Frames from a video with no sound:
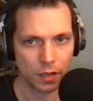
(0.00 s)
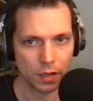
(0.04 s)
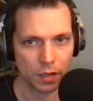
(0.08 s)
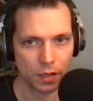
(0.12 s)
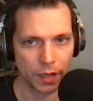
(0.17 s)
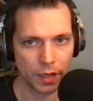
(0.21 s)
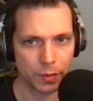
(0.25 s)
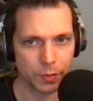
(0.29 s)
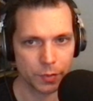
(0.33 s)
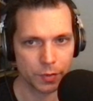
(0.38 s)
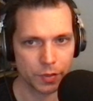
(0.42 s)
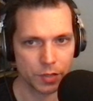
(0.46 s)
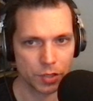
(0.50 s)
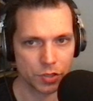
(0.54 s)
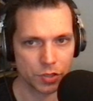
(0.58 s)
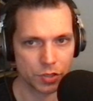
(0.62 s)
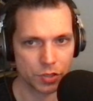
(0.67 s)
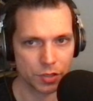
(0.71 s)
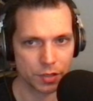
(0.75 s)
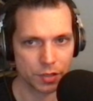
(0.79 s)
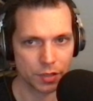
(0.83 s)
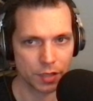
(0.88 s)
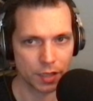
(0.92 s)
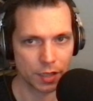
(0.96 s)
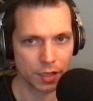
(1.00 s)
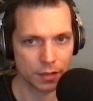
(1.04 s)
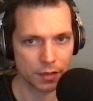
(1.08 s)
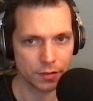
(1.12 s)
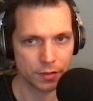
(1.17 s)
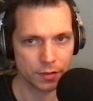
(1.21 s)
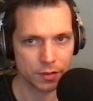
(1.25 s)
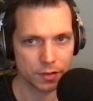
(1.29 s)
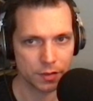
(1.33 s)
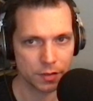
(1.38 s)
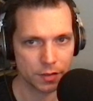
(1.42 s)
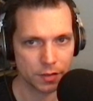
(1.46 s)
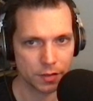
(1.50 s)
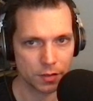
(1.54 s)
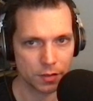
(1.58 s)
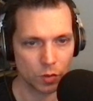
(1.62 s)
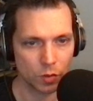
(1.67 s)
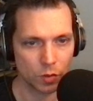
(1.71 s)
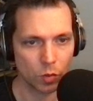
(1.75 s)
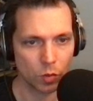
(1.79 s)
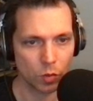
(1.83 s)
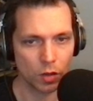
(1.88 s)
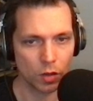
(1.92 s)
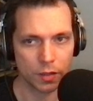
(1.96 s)
And their position is kind of
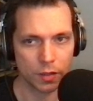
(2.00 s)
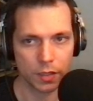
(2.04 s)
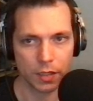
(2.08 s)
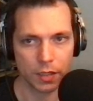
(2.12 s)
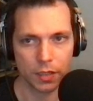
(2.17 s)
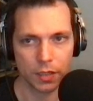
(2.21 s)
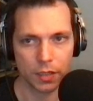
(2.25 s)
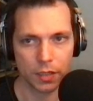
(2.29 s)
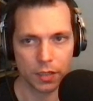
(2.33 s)
wonky.